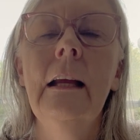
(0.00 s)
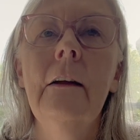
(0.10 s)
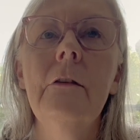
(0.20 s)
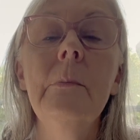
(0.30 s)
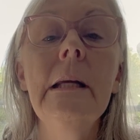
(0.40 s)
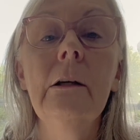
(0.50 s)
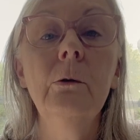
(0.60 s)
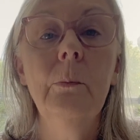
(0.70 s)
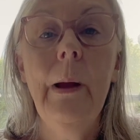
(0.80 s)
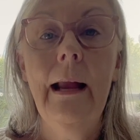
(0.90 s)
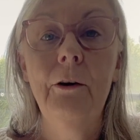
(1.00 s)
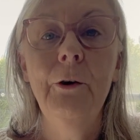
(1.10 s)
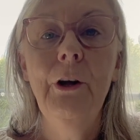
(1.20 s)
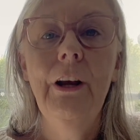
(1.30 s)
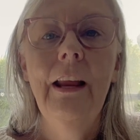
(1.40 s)
for me to look back
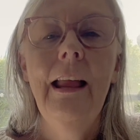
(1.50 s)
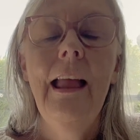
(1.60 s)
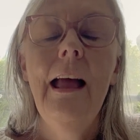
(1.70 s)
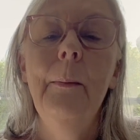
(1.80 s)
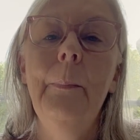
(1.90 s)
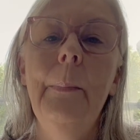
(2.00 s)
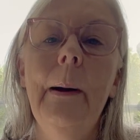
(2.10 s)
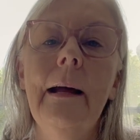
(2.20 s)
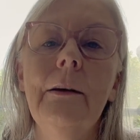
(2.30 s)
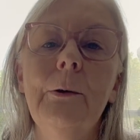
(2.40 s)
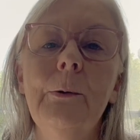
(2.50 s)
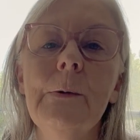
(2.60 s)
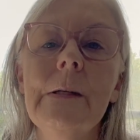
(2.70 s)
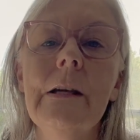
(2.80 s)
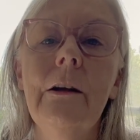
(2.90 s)
on, but
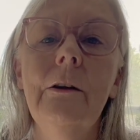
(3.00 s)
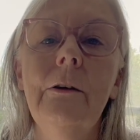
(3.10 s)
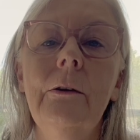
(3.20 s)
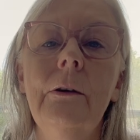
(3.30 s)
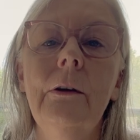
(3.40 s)
also,